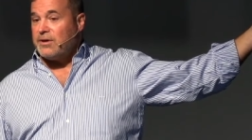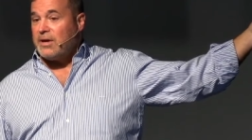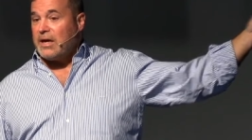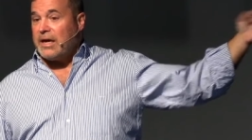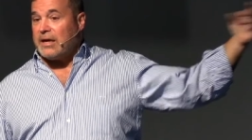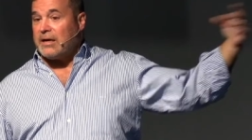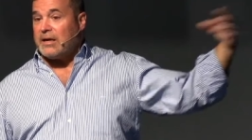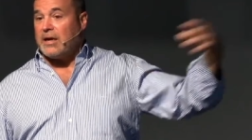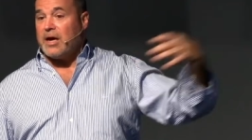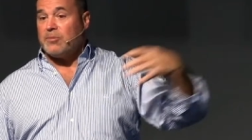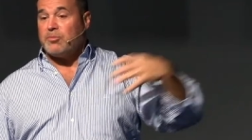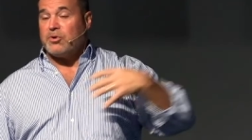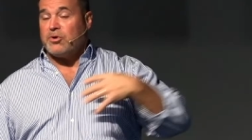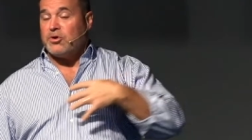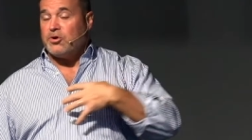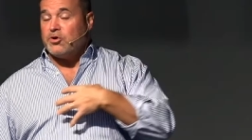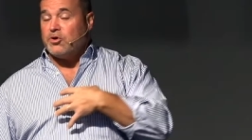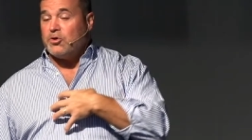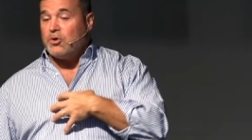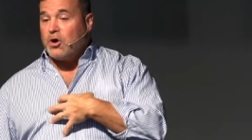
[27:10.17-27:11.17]
And God put
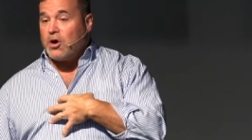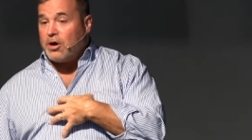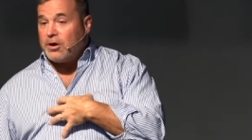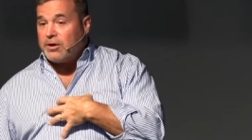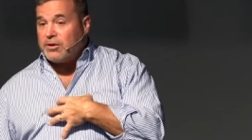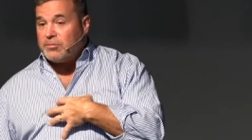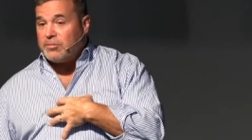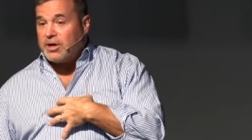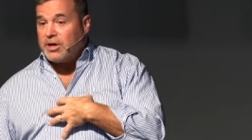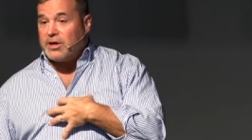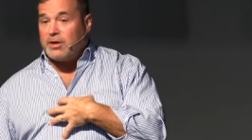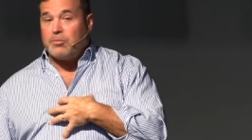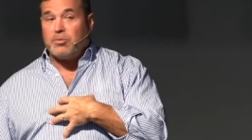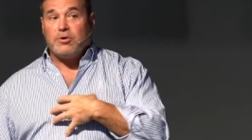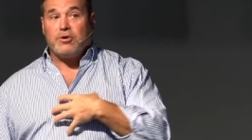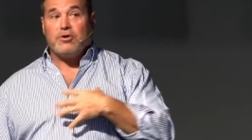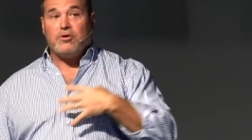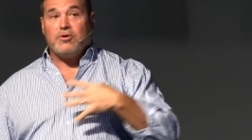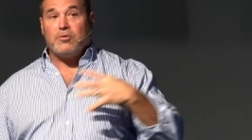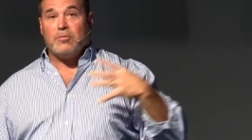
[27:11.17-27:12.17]
a new heart in me, and He
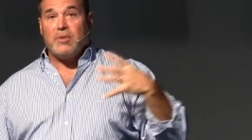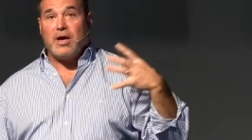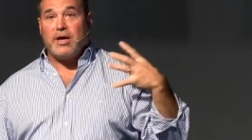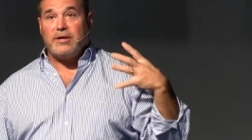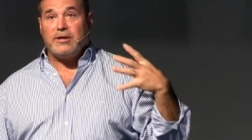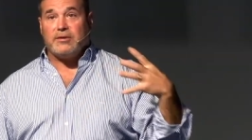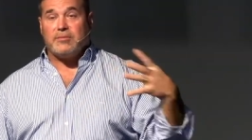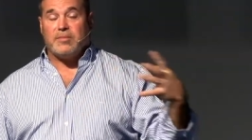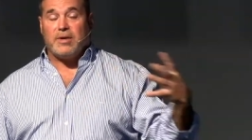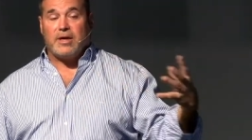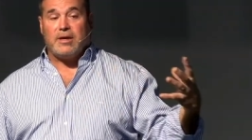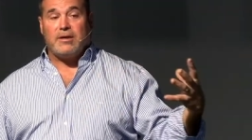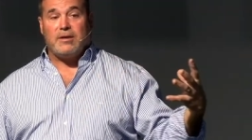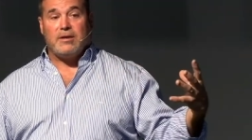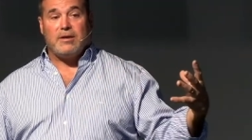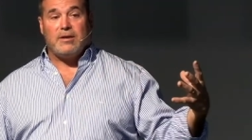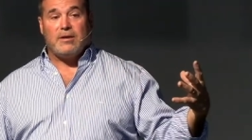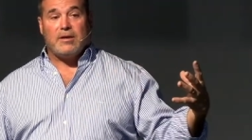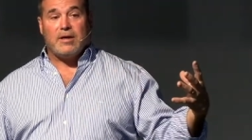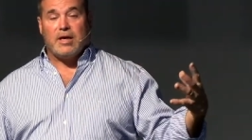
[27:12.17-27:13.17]
put a new mind in me.
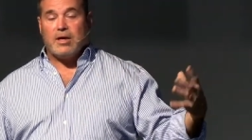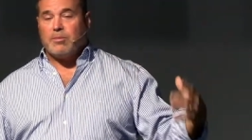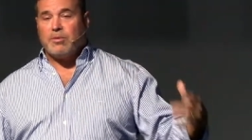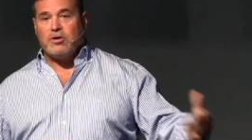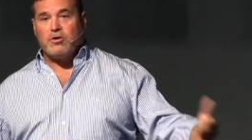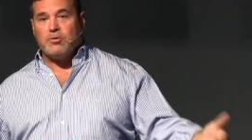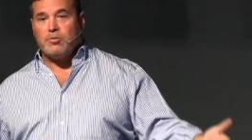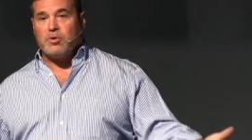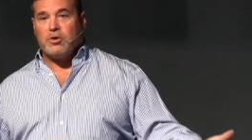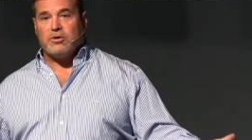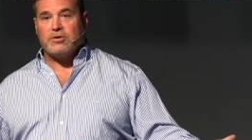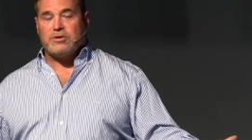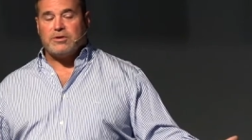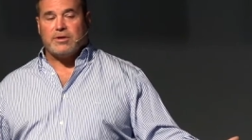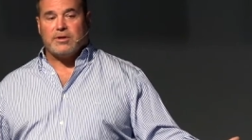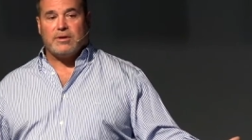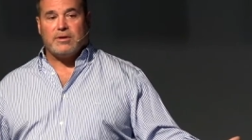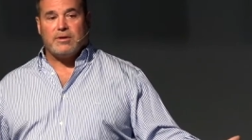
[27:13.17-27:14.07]
I'm a new person.